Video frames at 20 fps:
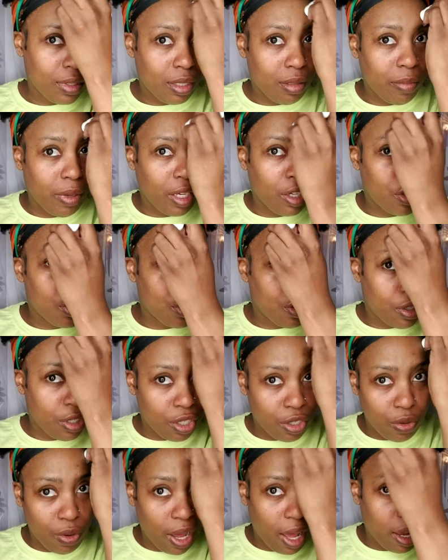Making sure
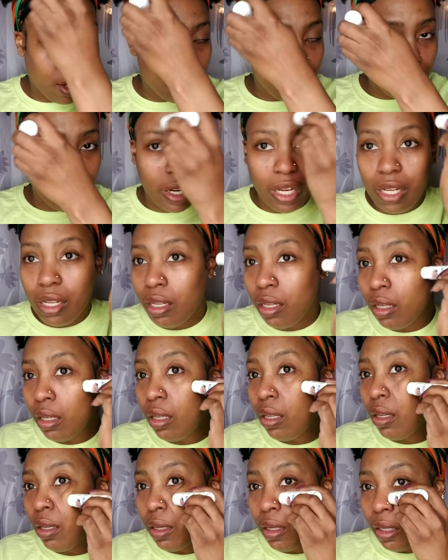you hydrate
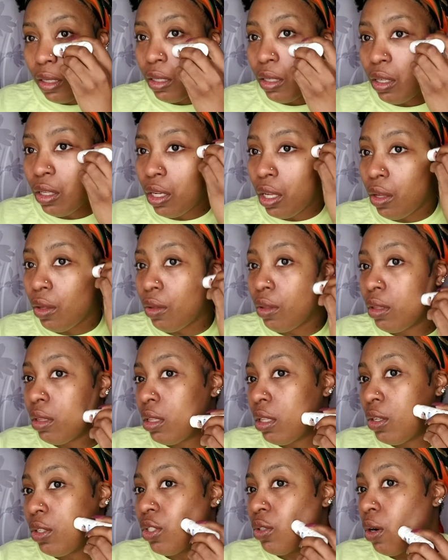you know,
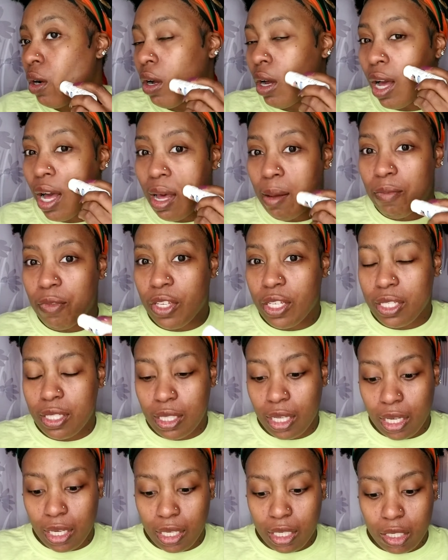those are all obvious
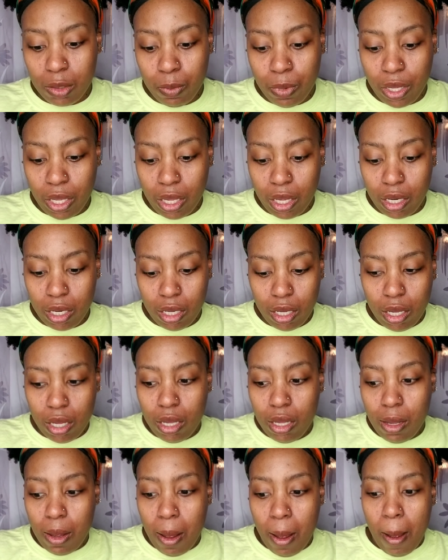things, but
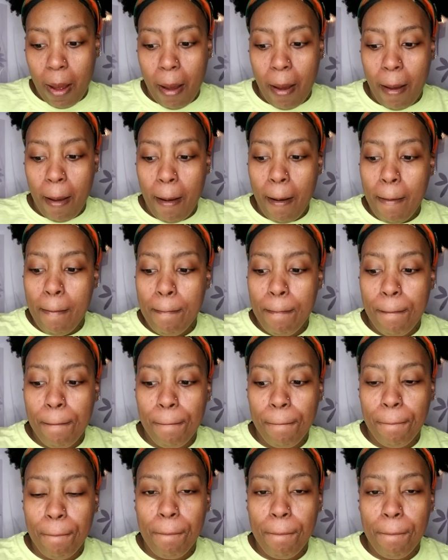um,